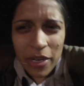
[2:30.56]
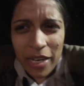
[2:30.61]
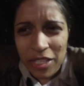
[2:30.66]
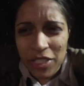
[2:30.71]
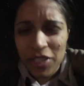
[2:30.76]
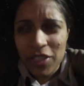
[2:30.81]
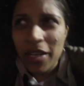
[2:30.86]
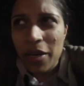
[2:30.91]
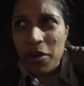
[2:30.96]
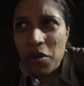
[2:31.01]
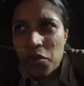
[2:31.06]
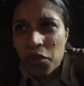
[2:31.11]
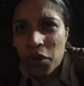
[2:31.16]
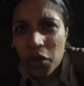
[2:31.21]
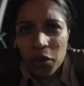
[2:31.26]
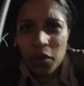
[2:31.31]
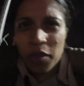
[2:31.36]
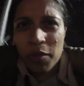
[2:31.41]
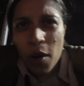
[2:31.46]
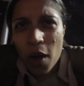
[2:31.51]
yesterday when we
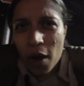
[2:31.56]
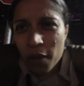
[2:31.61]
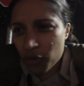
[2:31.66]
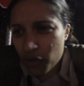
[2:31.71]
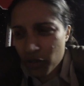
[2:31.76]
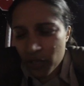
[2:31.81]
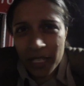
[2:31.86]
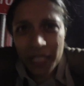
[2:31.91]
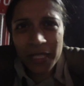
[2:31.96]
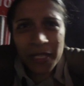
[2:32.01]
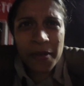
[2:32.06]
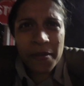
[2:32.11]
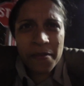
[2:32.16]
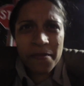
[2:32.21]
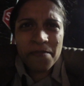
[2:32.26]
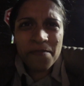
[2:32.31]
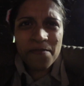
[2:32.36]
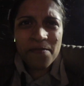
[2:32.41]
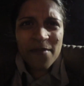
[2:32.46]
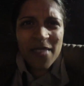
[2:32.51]
were with palm trees?
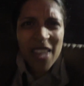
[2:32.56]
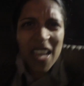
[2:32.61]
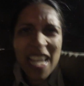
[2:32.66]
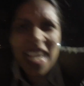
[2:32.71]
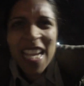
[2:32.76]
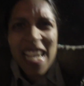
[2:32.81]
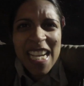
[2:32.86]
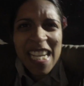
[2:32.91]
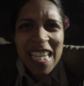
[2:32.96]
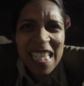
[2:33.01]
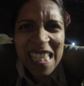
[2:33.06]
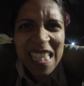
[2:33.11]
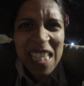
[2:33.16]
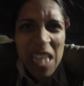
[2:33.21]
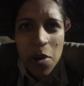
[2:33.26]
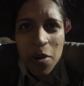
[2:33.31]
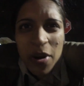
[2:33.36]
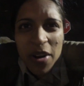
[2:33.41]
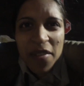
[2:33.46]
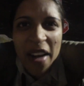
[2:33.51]
It's
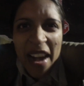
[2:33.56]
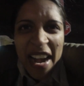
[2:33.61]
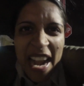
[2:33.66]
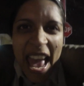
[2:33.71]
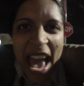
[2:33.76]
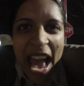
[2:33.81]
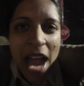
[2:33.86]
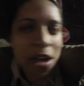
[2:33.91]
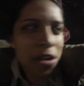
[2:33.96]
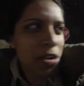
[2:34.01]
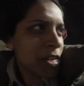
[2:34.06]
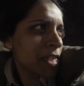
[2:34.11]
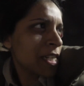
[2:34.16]
snowing right now.